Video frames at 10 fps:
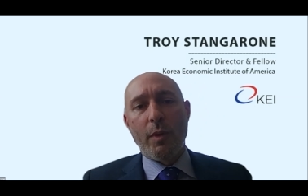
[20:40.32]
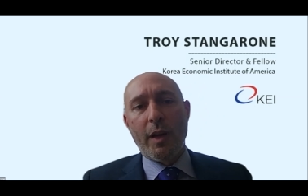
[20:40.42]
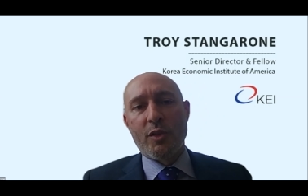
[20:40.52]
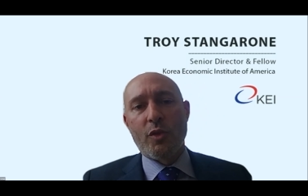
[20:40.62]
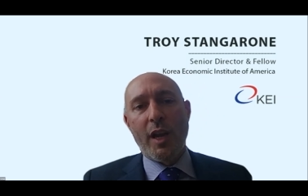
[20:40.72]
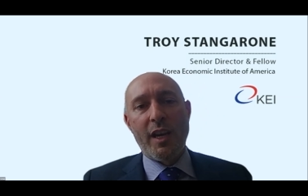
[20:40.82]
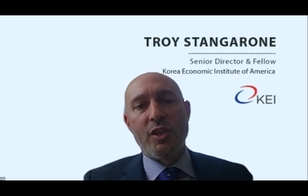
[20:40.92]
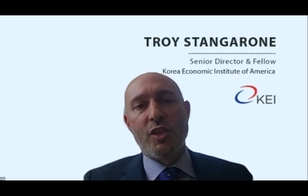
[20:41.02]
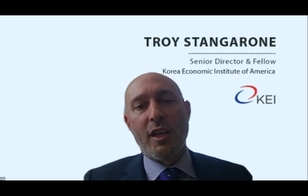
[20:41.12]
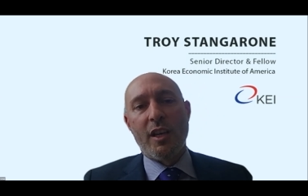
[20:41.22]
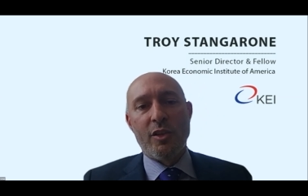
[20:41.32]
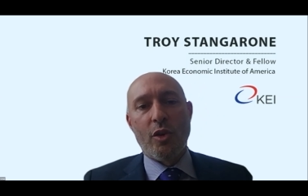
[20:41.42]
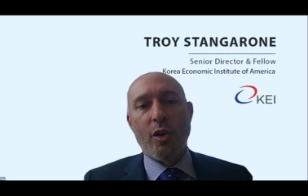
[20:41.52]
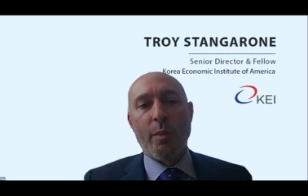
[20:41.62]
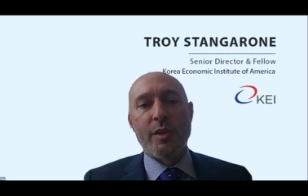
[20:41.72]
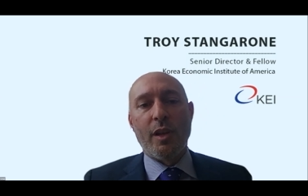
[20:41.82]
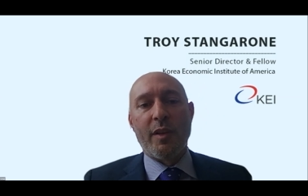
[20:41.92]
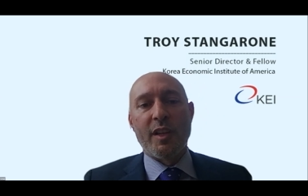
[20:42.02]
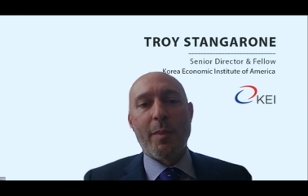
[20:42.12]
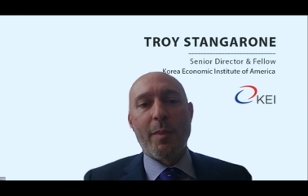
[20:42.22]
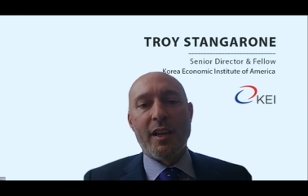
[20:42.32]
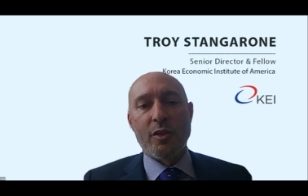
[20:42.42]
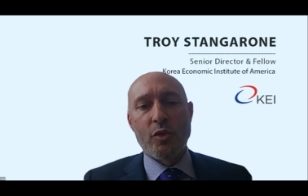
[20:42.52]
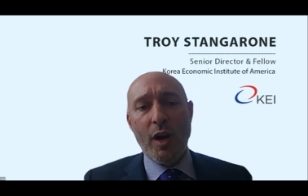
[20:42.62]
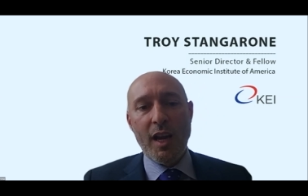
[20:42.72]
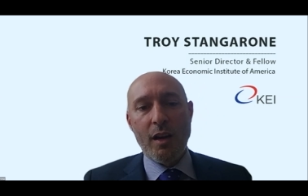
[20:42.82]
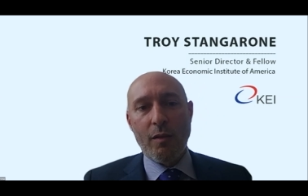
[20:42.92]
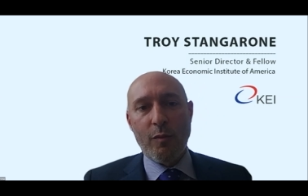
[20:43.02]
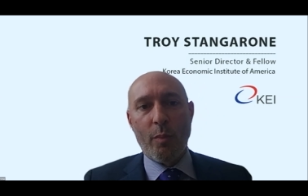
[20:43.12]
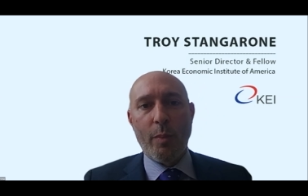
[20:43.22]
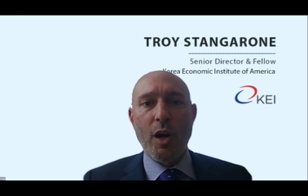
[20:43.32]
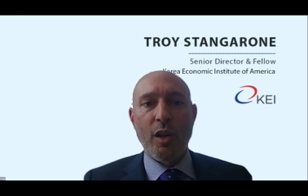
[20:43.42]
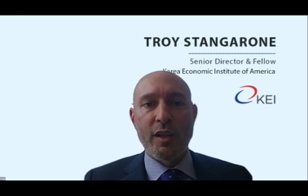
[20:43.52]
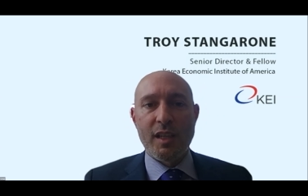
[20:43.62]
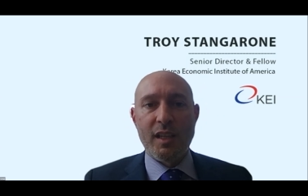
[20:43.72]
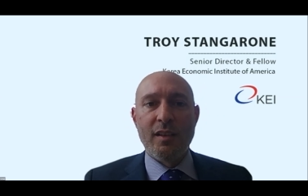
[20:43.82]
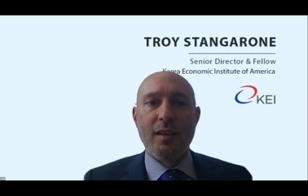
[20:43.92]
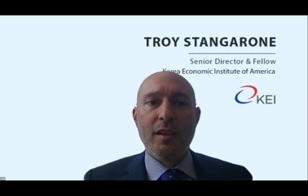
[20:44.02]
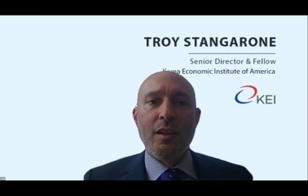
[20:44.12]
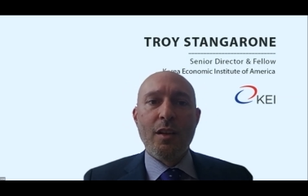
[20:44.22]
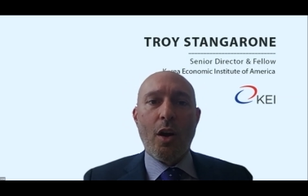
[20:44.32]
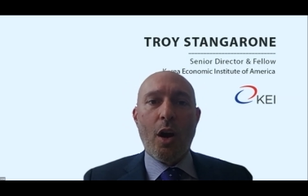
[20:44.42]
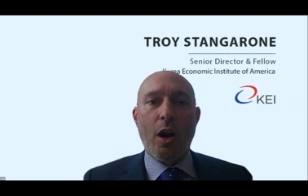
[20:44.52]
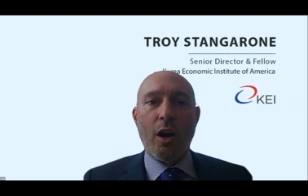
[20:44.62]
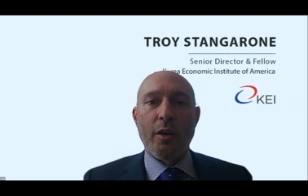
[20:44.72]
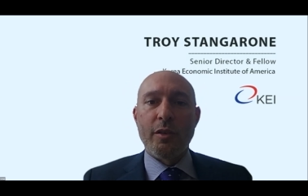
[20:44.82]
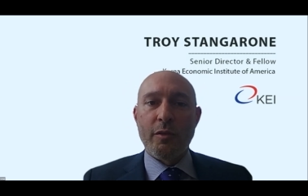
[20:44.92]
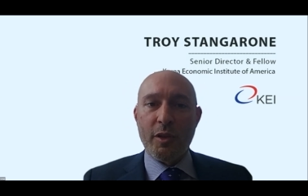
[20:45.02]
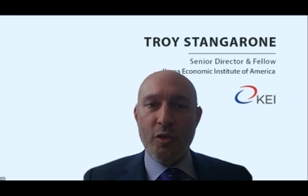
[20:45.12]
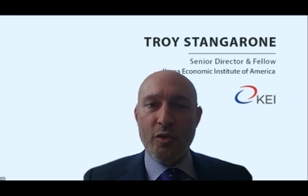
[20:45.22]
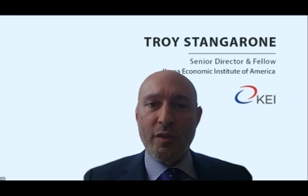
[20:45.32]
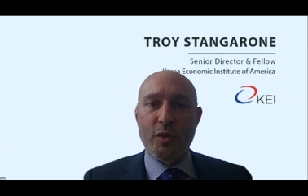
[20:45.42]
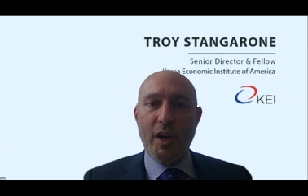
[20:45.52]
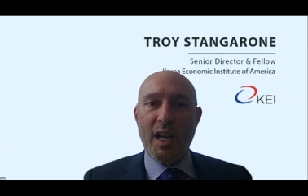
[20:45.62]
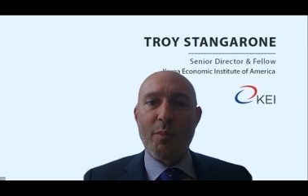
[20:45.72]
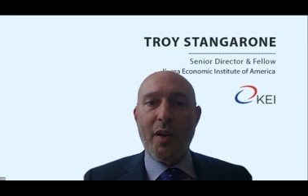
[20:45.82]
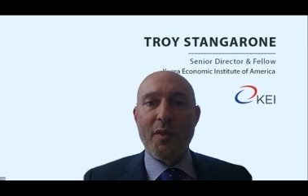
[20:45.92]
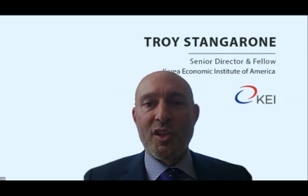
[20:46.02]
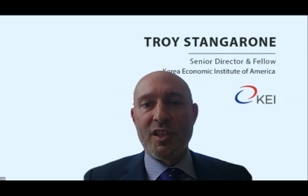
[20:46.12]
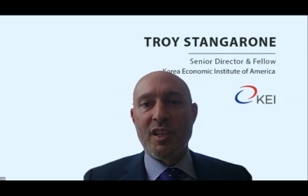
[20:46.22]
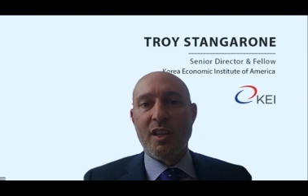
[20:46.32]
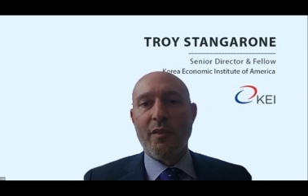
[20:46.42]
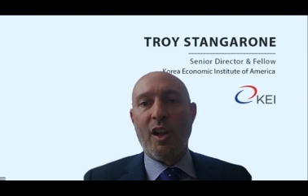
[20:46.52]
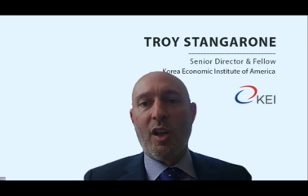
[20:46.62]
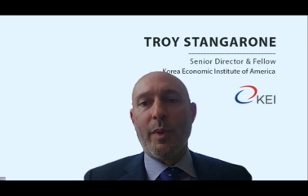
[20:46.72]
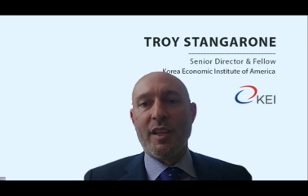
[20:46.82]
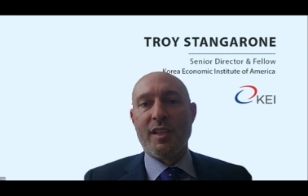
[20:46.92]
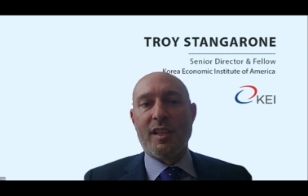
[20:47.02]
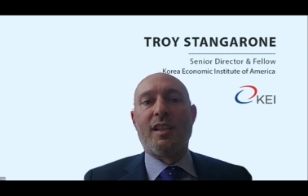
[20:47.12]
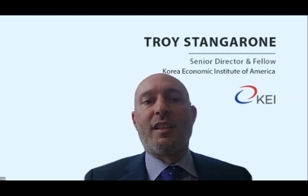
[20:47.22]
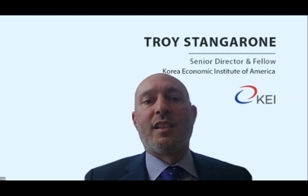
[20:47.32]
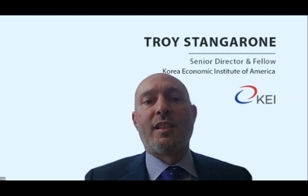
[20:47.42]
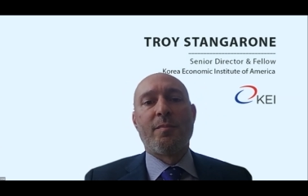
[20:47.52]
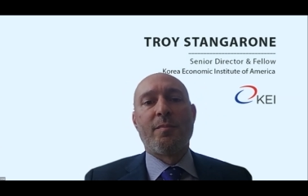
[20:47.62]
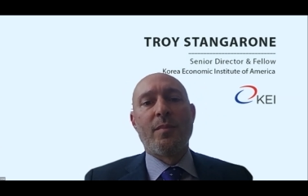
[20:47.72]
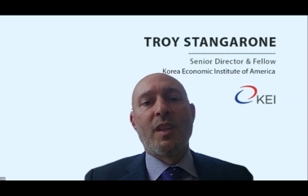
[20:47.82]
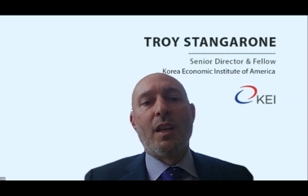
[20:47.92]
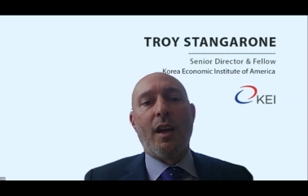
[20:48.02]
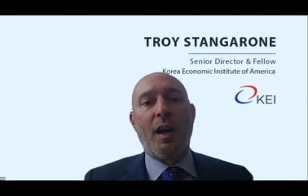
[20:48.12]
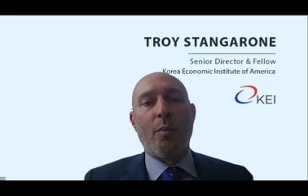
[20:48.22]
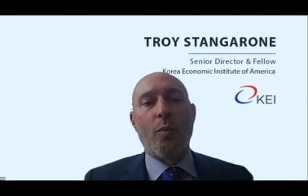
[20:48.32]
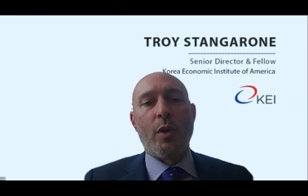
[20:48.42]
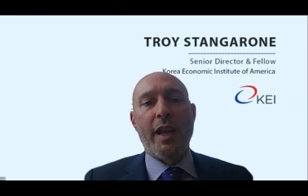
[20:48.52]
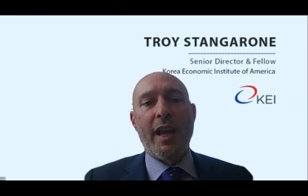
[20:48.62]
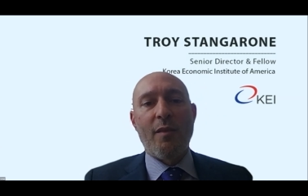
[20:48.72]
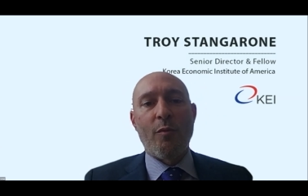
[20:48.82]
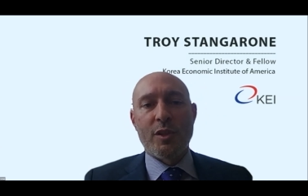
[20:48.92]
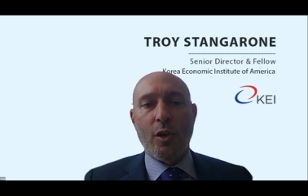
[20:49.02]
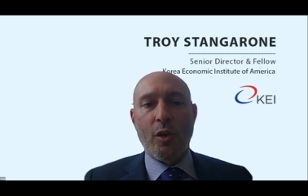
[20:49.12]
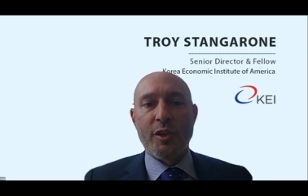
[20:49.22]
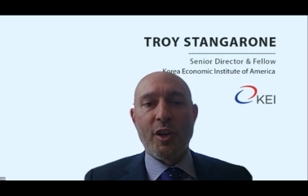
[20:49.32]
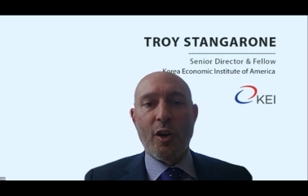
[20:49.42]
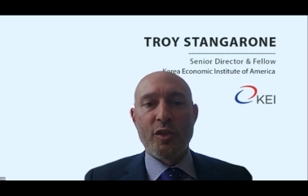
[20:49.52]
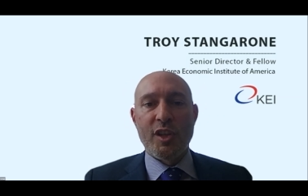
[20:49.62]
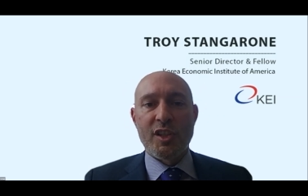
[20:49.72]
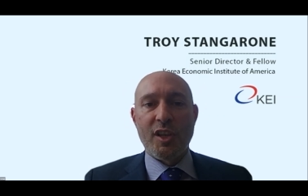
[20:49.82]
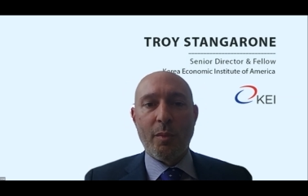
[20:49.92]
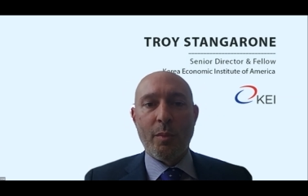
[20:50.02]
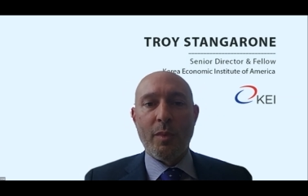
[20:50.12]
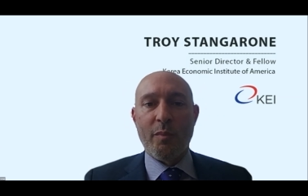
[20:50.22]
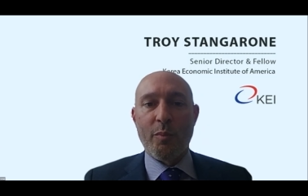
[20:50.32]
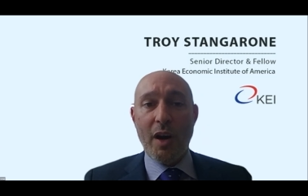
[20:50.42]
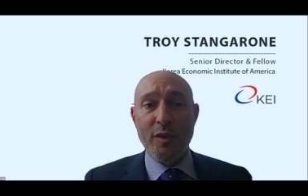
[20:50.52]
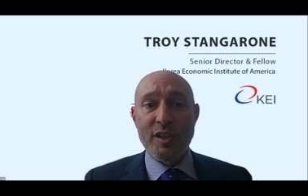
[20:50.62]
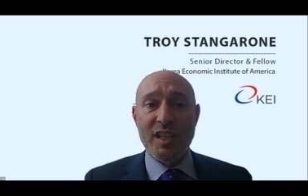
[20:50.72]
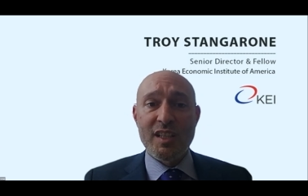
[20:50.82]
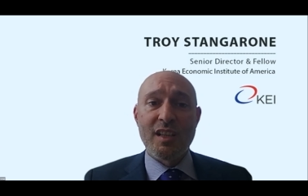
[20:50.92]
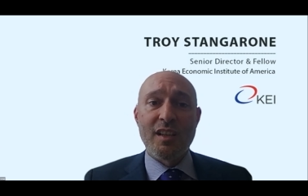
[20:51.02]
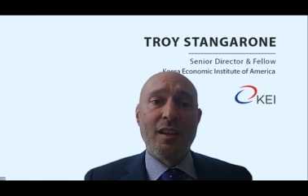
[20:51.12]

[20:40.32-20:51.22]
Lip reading: a trade agenda in terms of expanding trade or foreign policy are the use of trade preferences in development assistance. We have what's called the General System of Preferences.